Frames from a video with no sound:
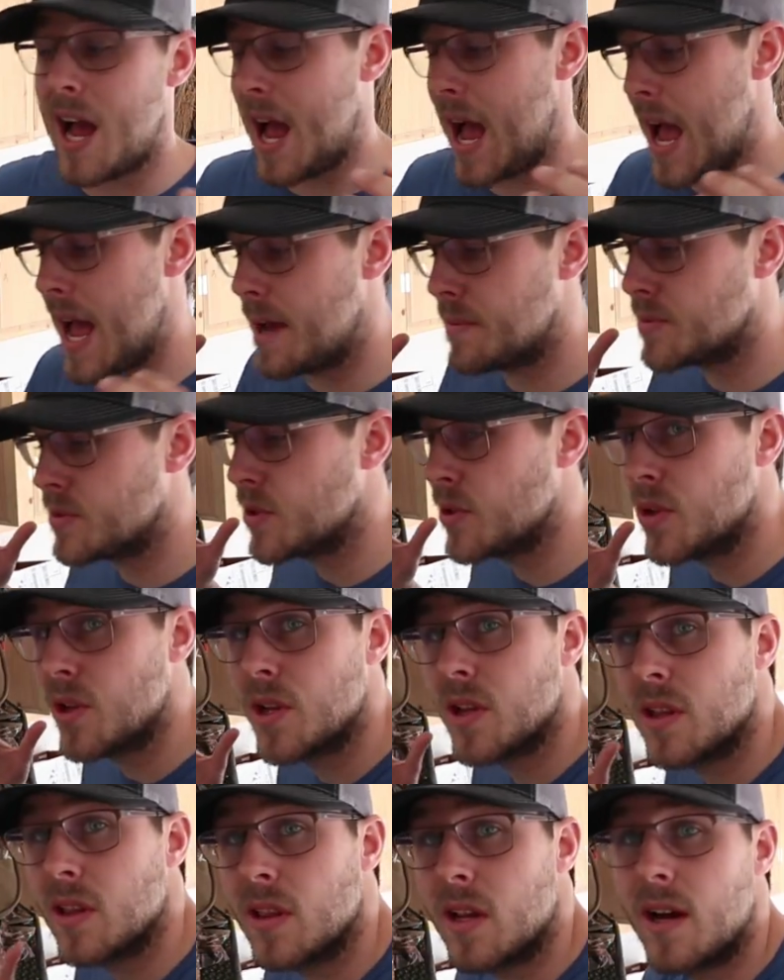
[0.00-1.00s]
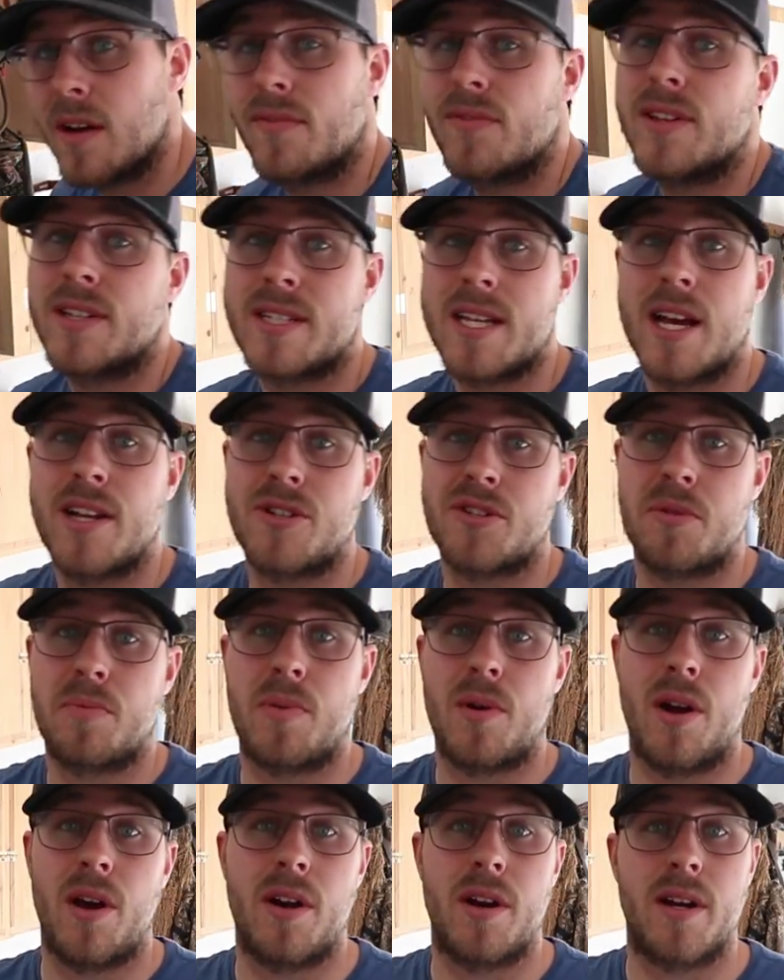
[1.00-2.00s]
I absolutely love the Tetra
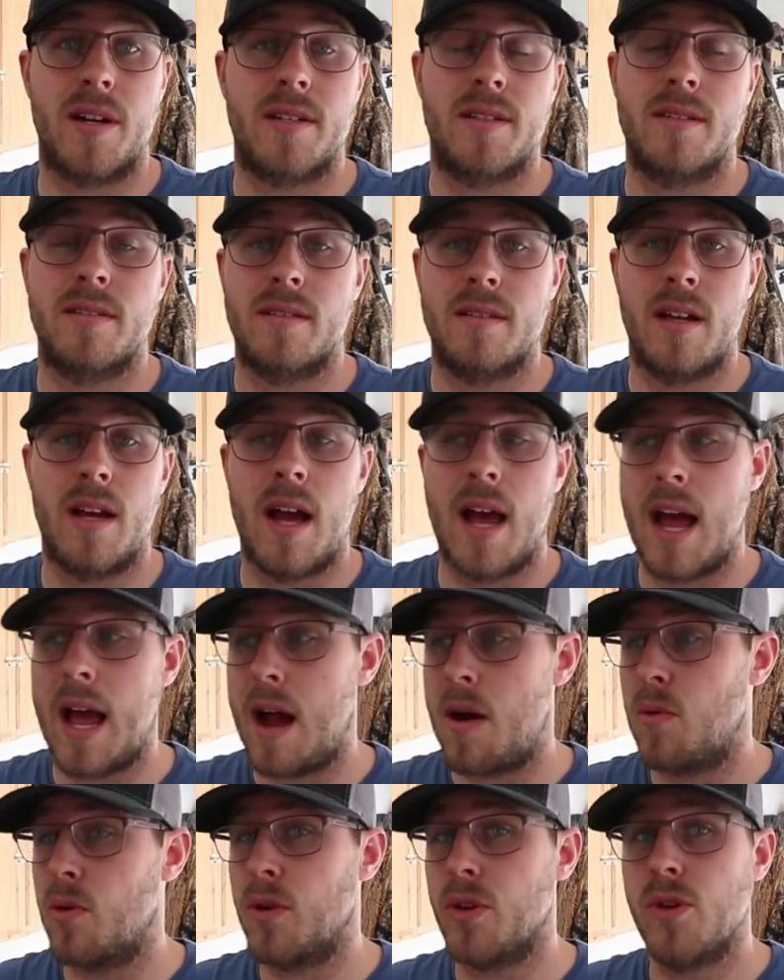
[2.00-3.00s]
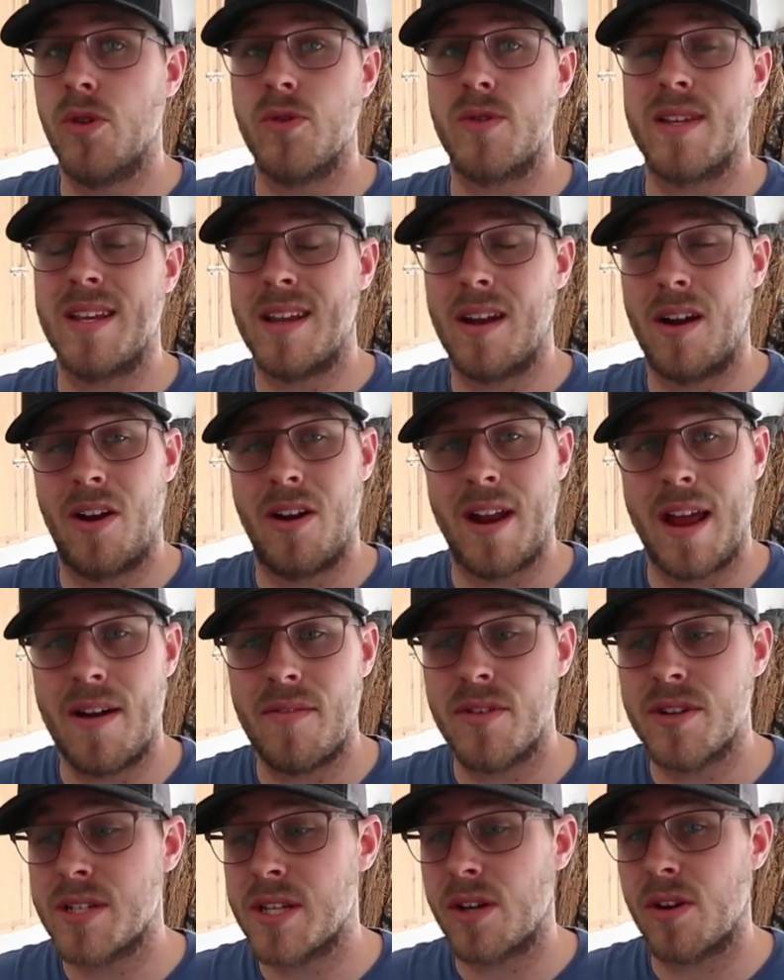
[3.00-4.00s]
product. I will use it on
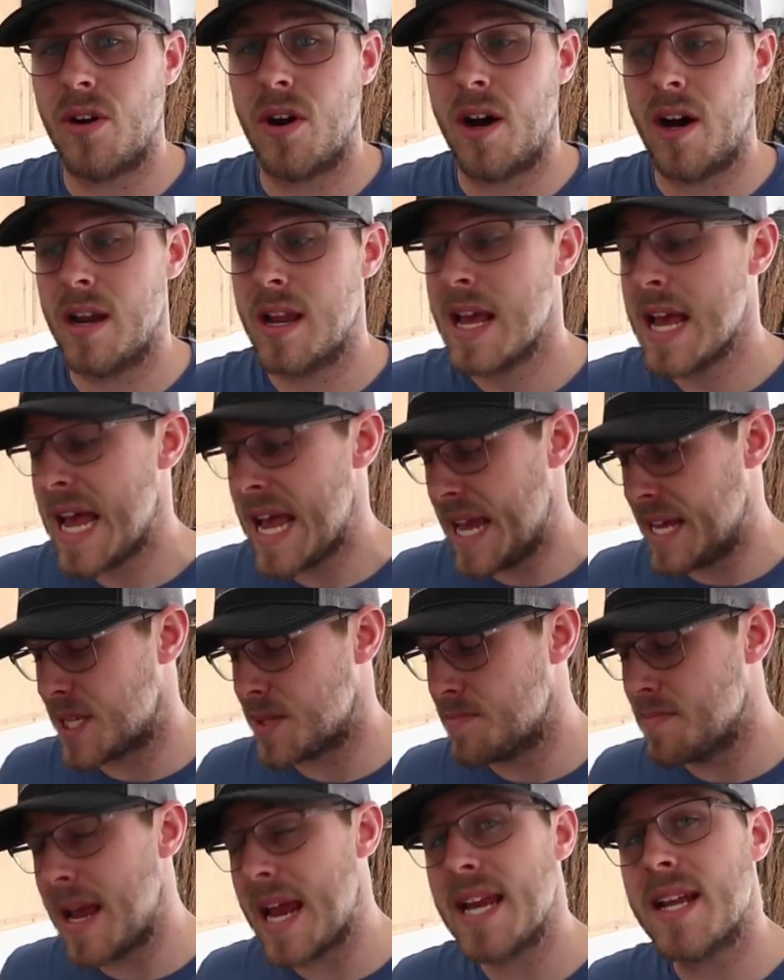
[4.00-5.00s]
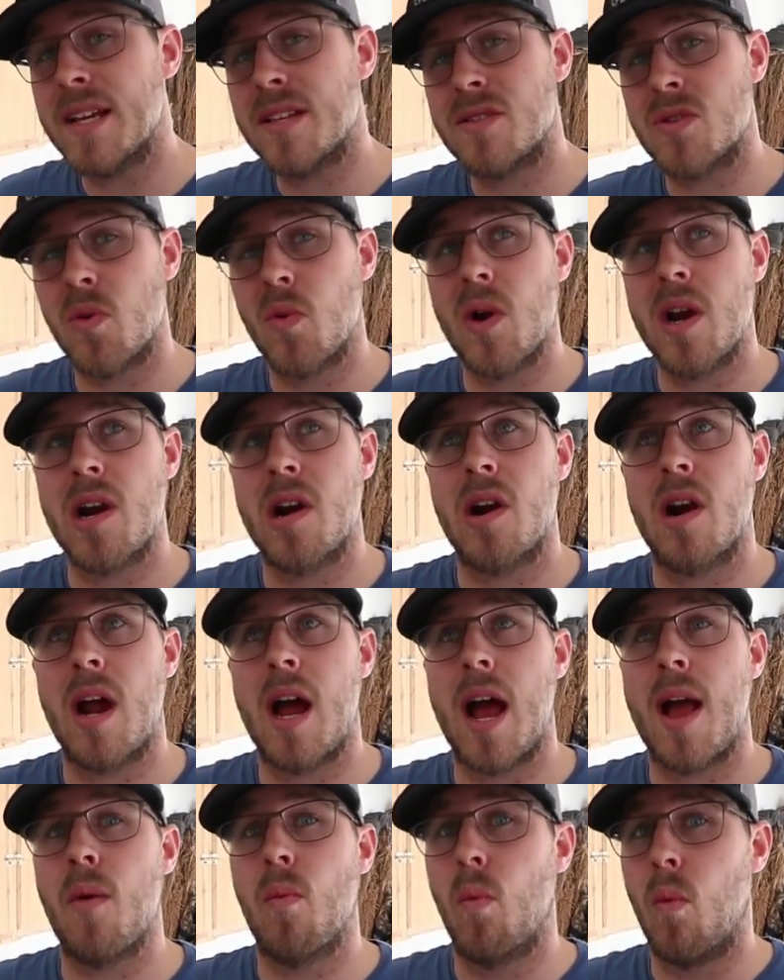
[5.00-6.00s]
every single hunt. It's made it to where
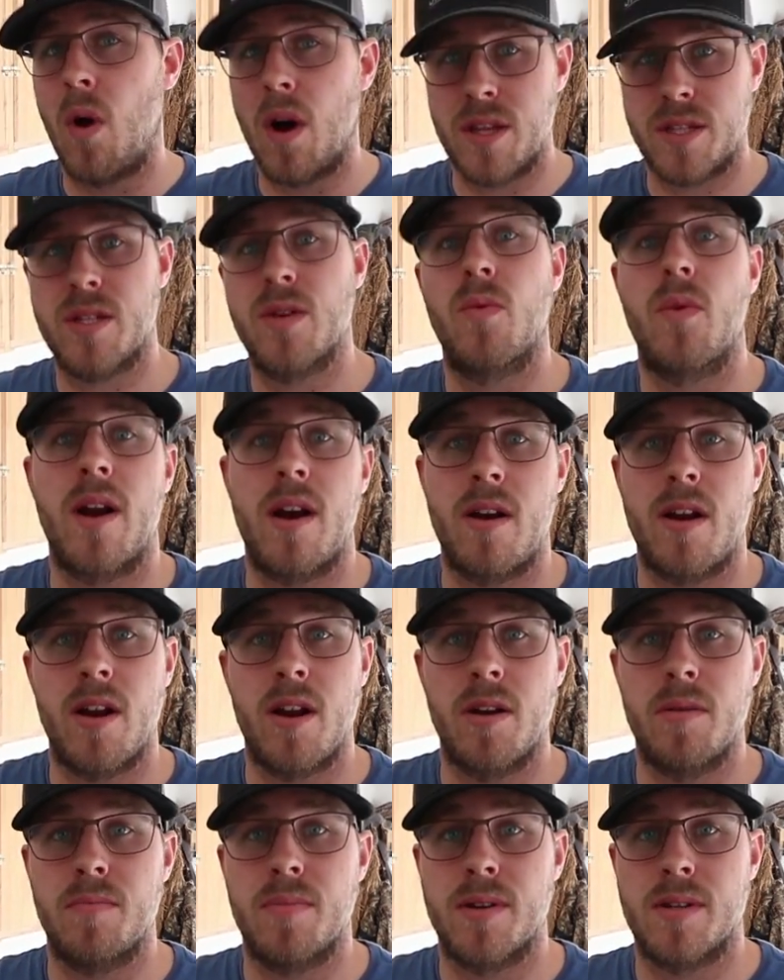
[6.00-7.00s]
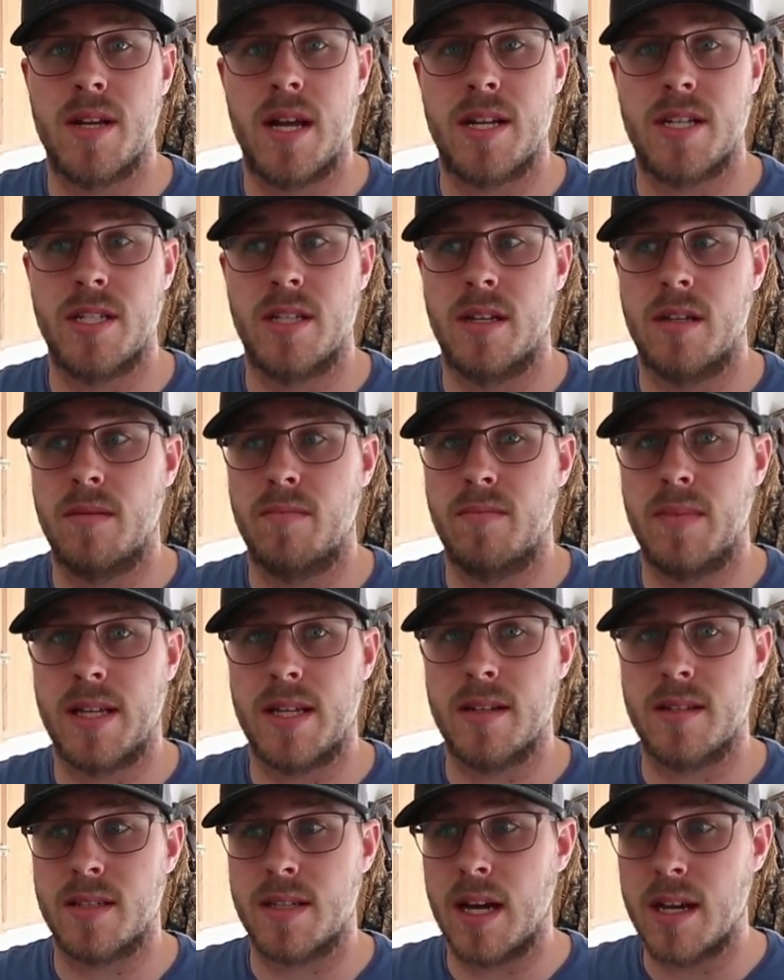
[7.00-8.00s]
I want to wear hearing protection
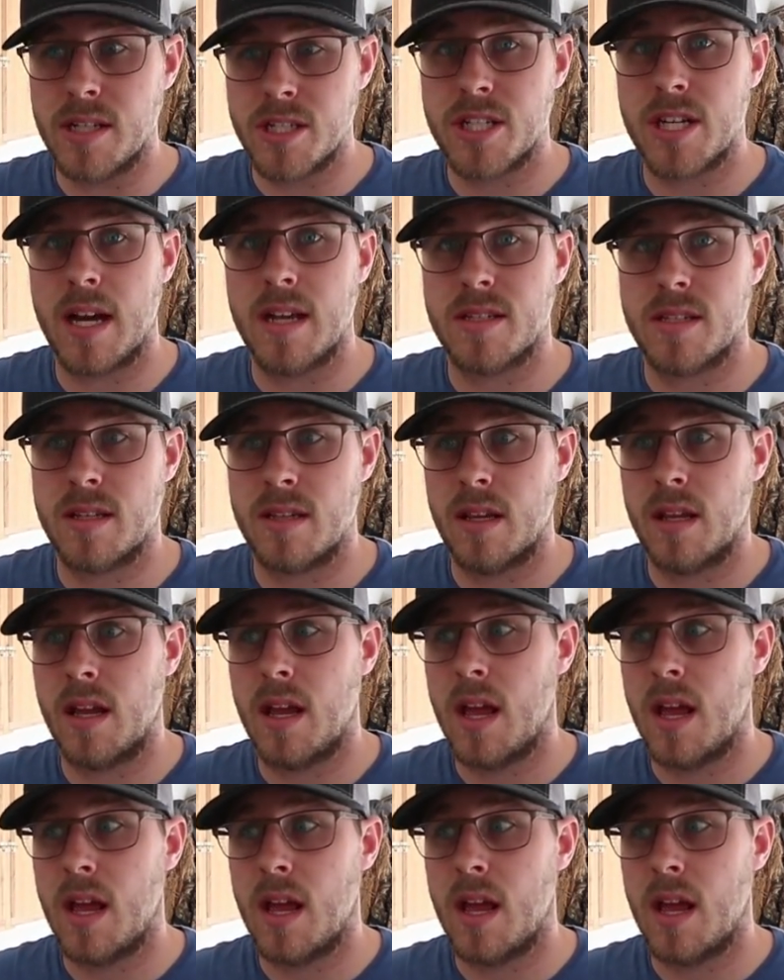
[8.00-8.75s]
because gunshots,